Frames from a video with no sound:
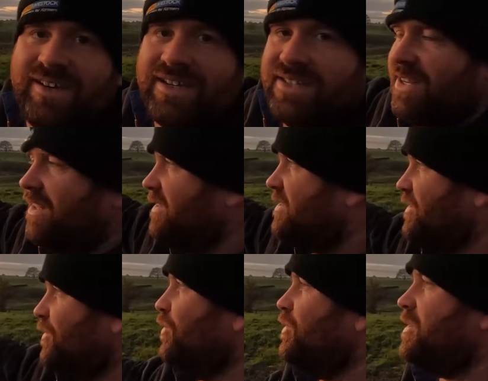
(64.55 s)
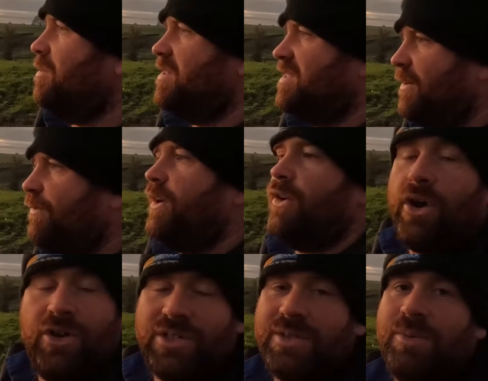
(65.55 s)
it is. Like, this is awesome. It's definitely
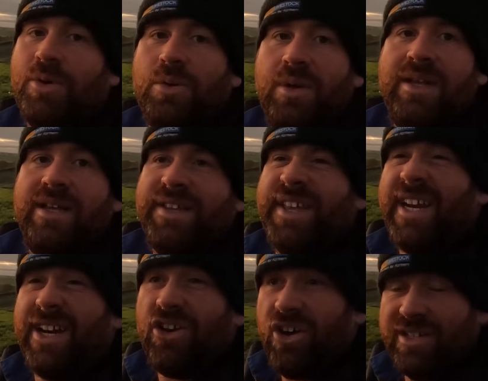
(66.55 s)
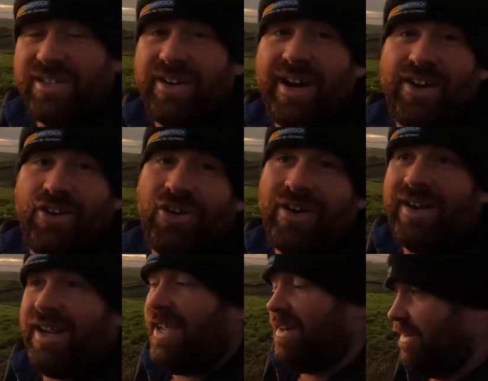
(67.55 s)
noticeable getting lighter at night
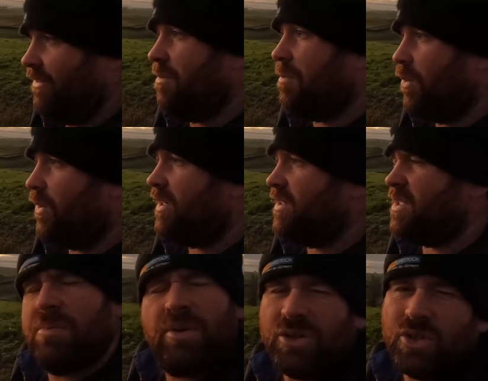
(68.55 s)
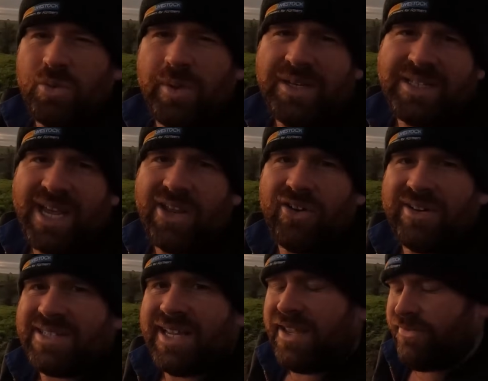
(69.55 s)
and in the mornings. I'm not sure when daylight
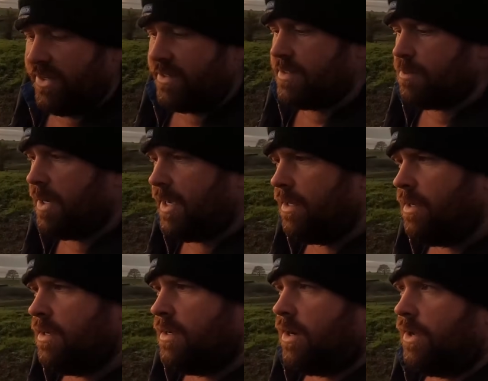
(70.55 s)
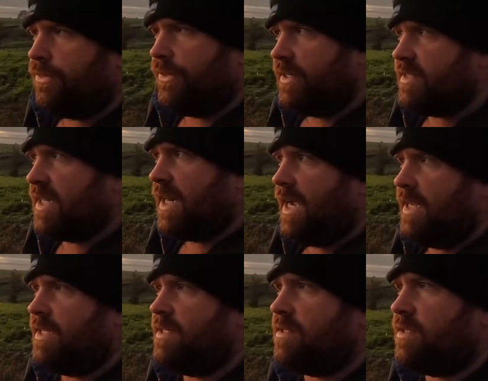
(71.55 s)
saving is, but I think today
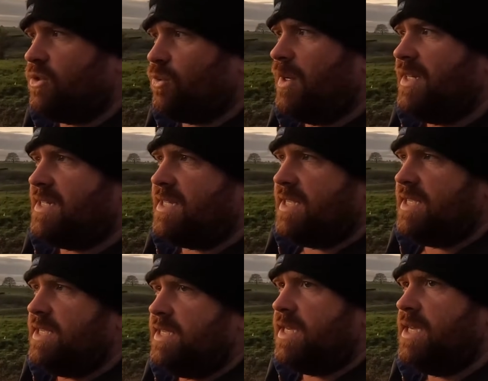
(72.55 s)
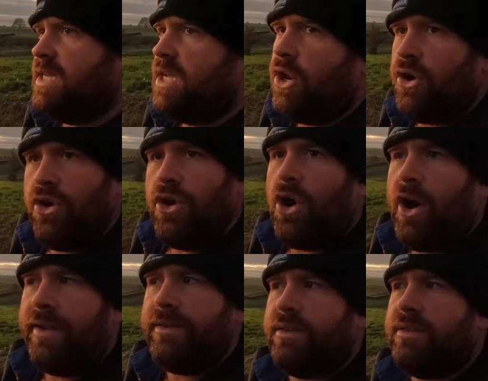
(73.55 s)
is the
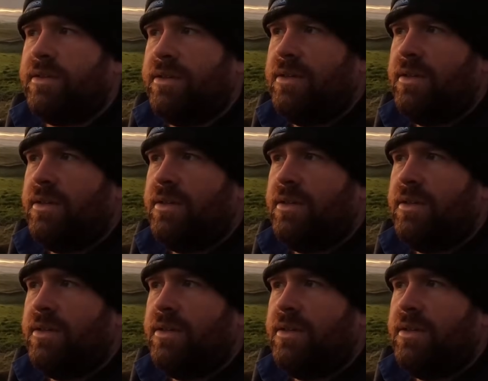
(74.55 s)
28th,